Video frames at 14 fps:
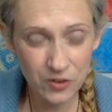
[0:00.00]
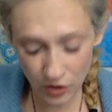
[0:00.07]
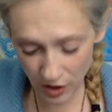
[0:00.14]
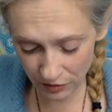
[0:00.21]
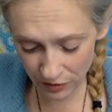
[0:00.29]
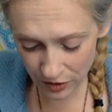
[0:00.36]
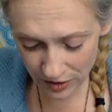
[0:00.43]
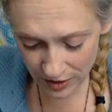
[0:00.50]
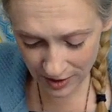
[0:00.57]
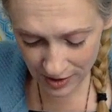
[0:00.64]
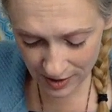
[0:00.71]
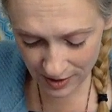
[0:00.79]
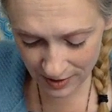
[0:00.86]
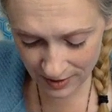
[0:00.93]

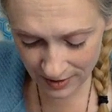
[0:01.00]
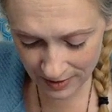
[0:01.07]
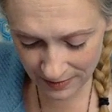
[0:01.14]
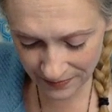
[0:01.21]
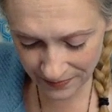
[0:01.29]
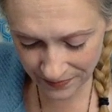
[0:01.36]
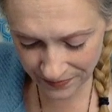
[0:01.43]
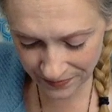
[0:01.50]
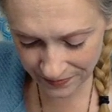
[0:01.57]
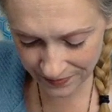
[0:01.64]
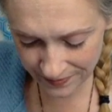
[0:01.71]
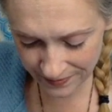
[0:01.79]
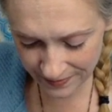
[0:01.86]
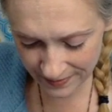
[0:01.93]
conversations.
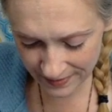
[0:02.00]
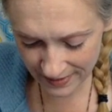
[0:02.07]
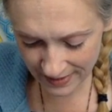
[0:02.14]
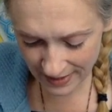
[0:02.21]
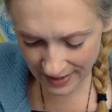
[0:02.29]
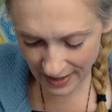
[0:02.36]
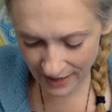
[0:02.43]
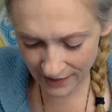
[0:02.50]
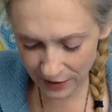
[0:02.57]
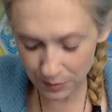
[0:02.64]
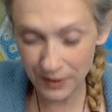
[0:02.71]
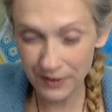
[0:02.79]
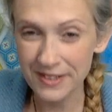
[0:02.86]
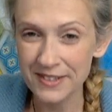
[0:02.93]
I've
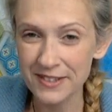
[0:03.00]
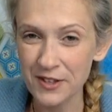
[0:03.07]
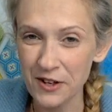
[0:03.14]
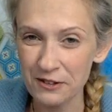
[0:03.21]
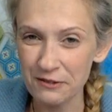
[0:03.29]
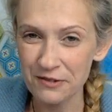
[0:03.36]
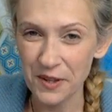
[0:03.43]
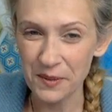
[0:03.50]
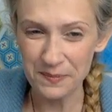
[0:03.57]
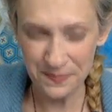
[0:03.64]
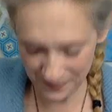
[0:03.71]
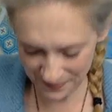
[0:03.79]
experienced all of them.